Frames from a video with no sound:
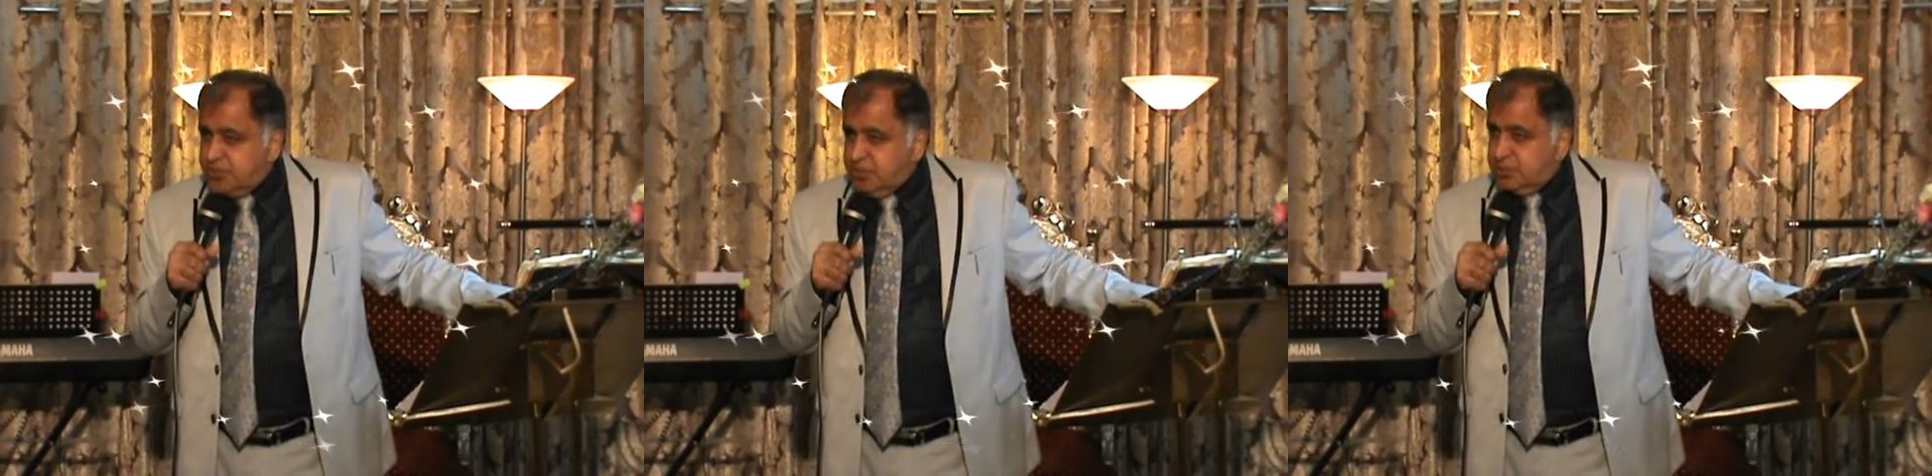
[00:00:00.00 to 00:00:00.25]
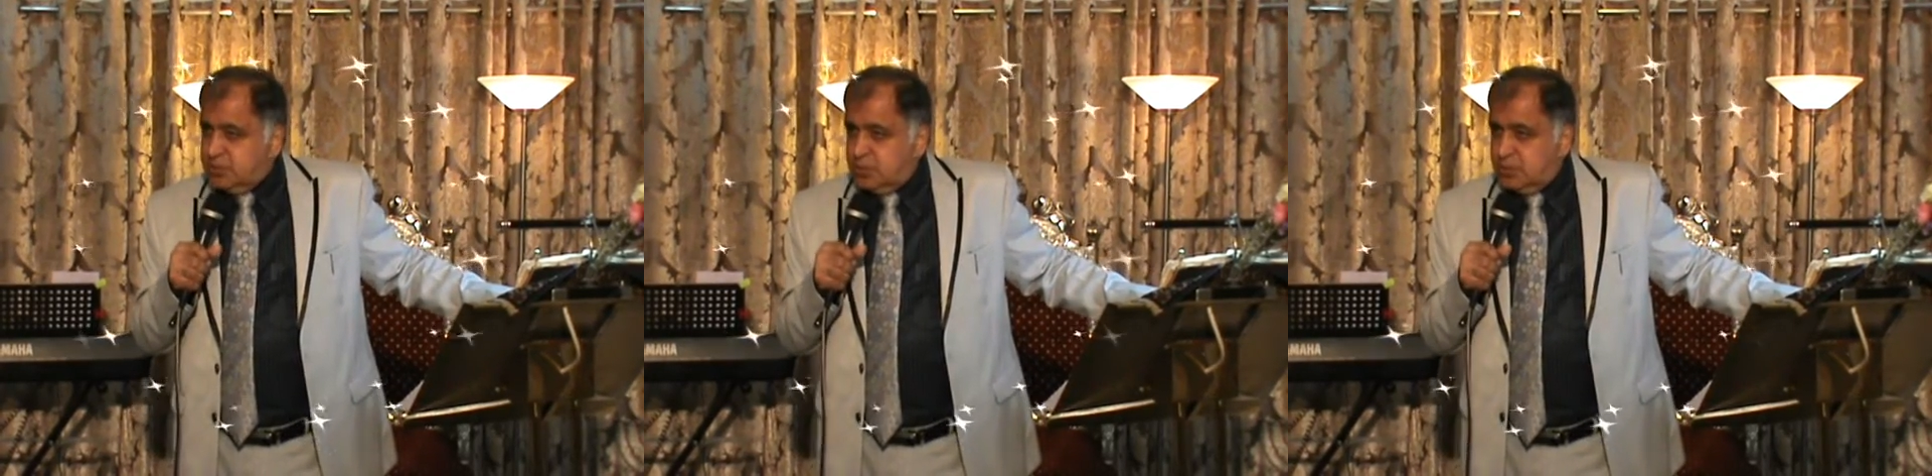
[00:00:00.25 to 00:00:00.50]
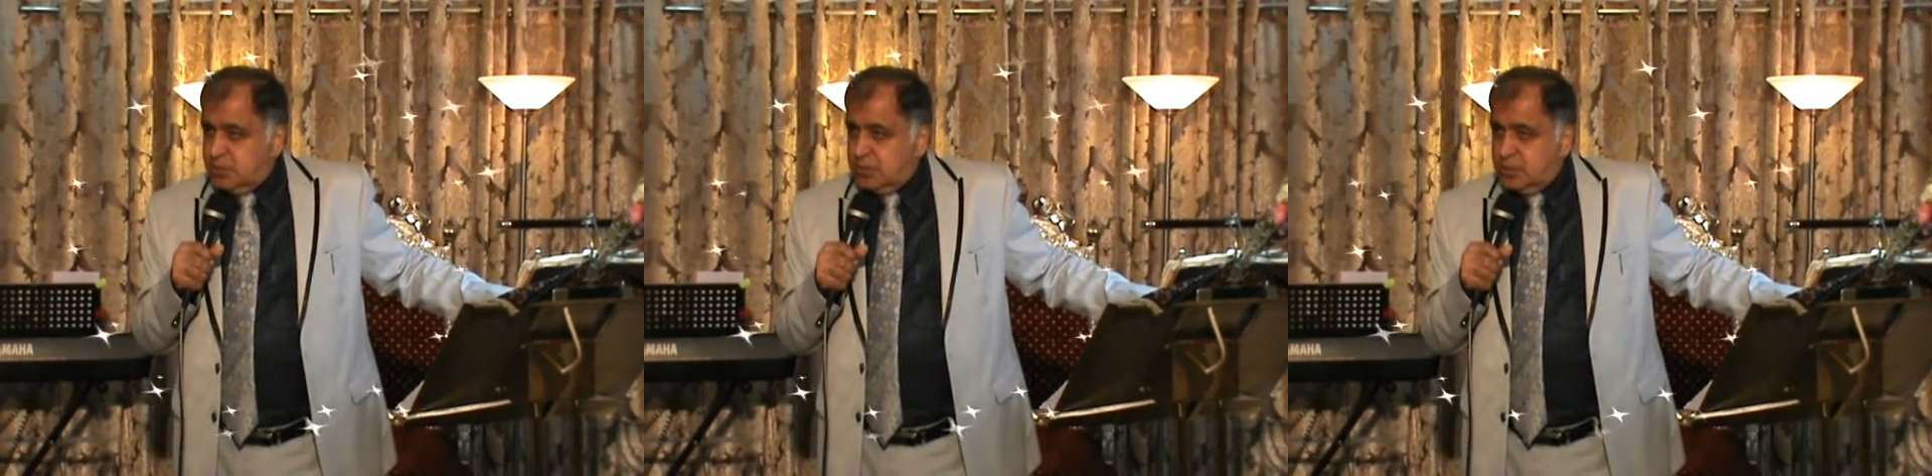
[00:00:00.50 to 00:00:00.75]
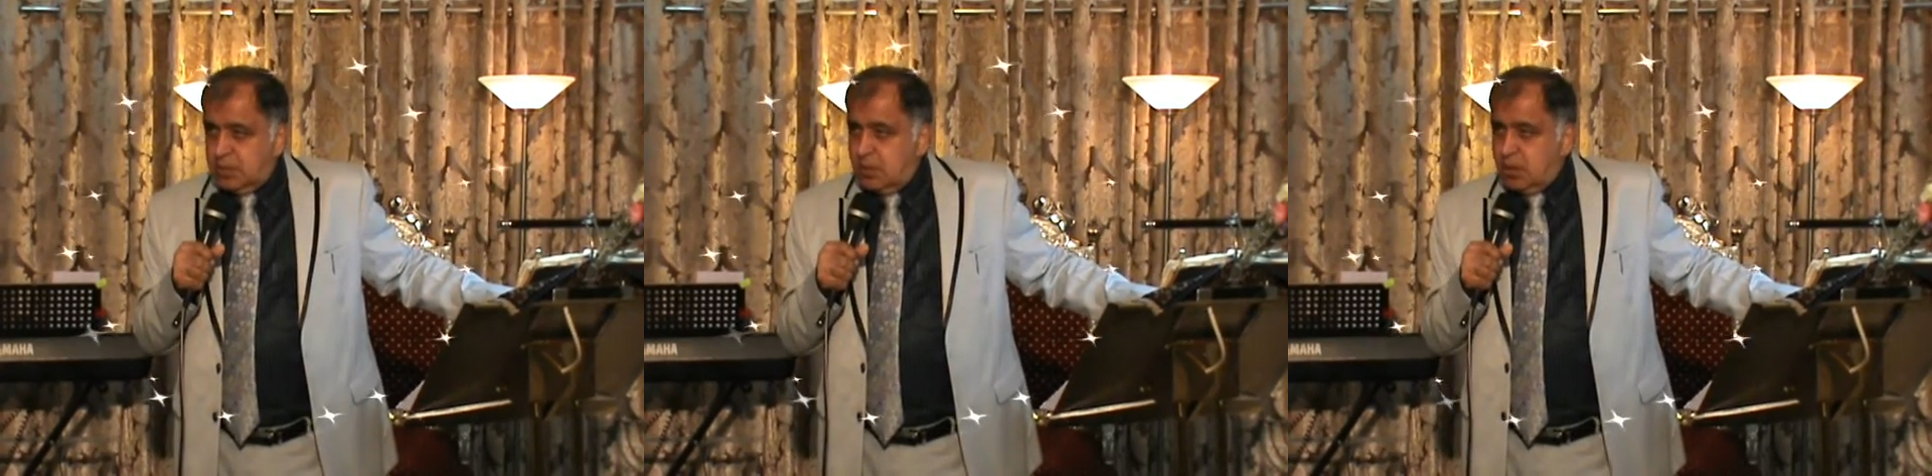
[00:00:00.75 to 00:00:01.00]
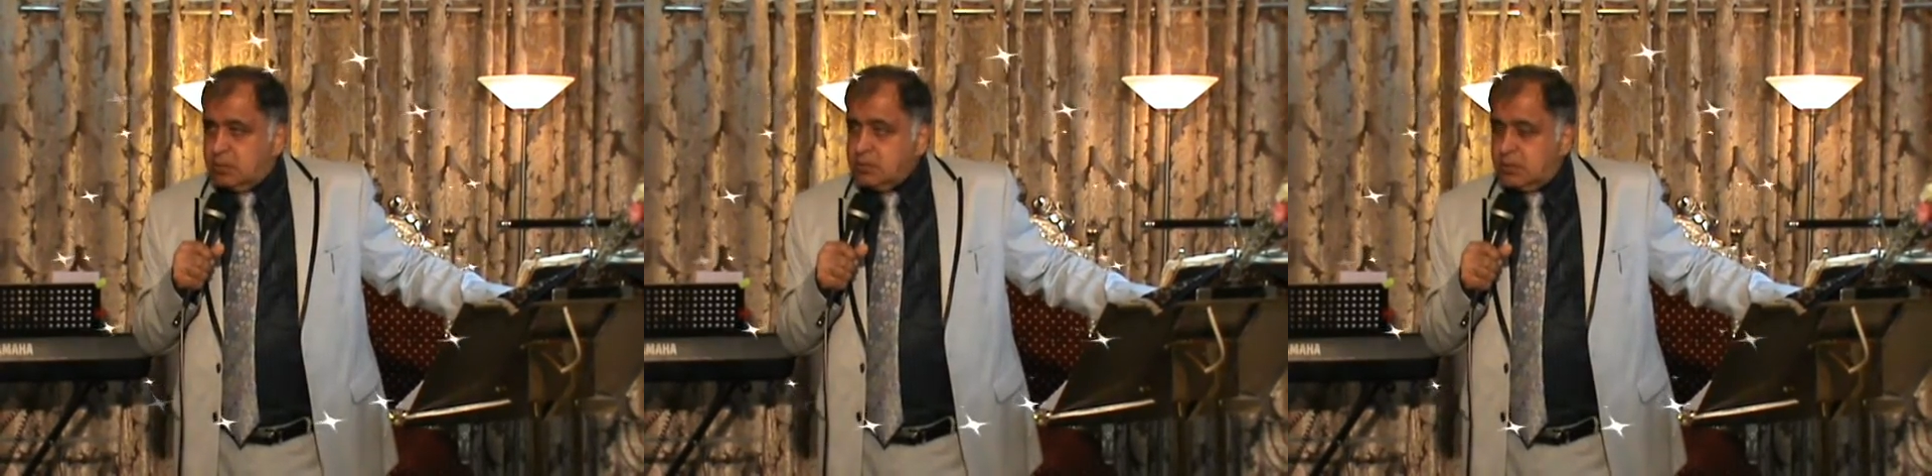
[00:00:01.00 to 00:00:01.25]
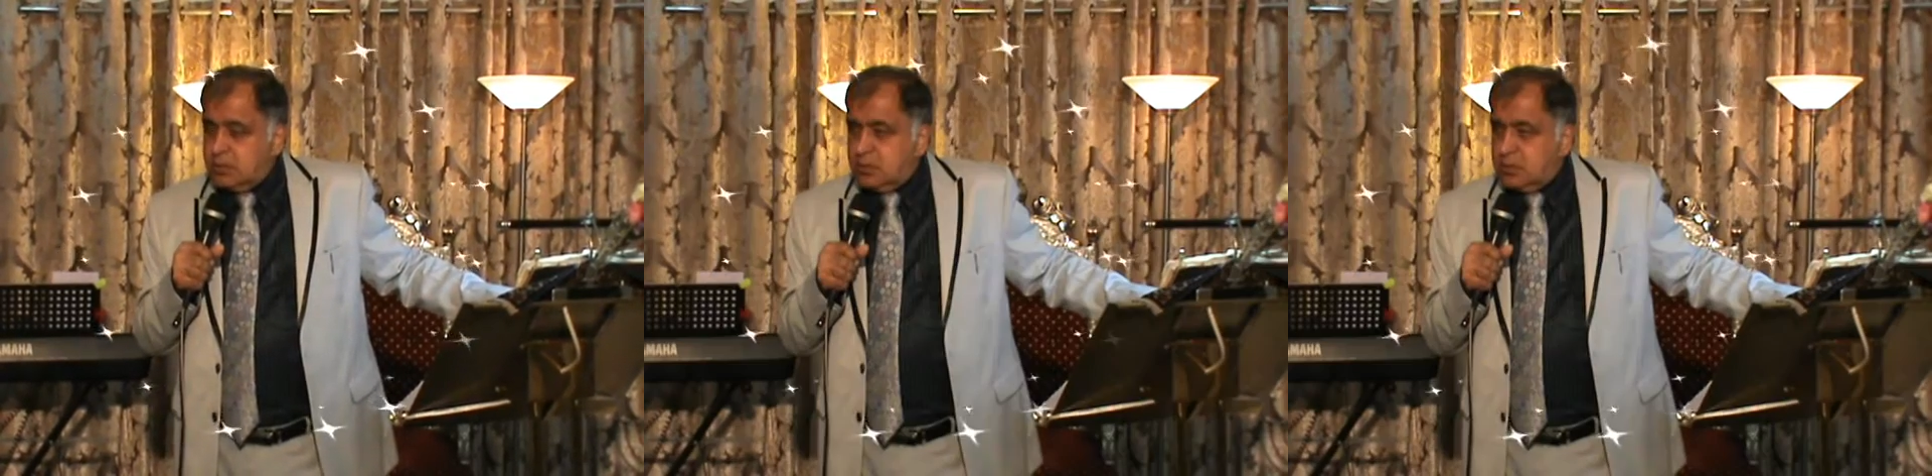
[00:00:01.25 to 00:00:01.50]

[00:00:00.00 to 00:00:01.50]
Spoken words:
you? No.